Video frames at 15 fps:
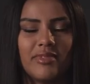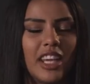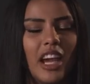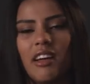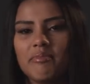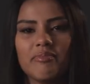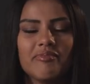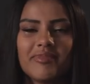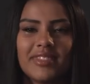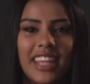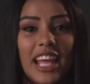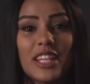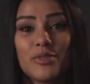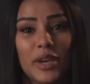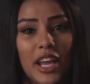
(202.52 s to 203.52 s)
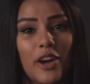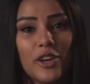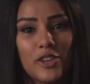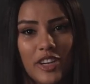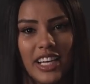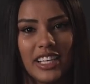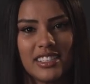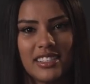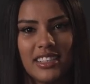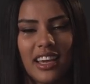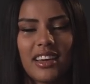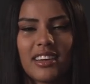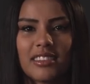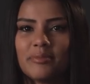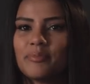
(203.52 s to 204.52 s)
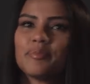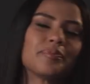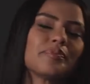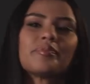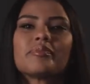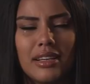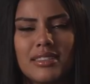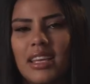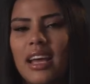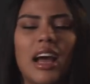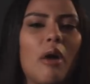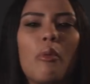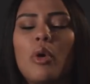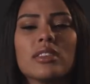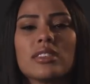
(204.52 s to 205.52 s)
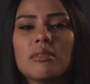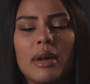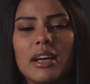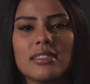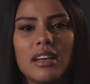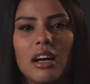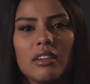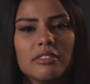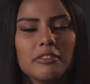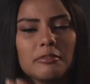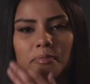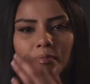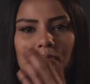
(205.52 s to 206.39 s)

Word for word: Yeah, that's when I got really sick. It's like I wasn't myself.